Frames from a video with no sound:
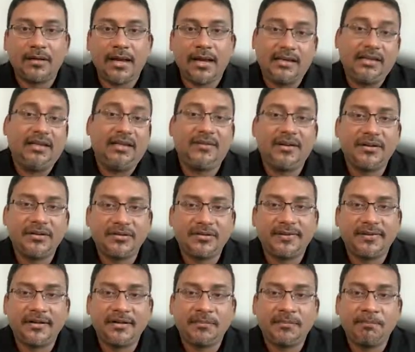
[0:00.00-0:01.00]
an
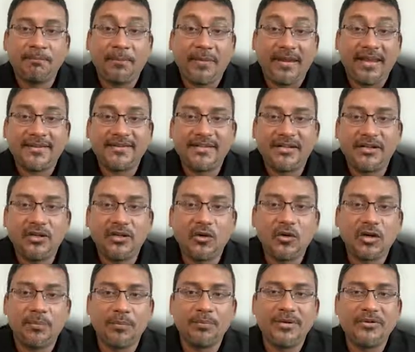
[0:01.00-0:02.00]
event-driven pay-as-you-go
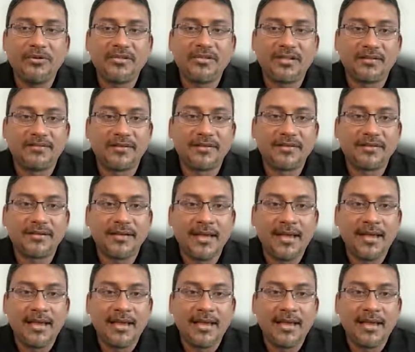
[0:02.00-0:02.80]
compute service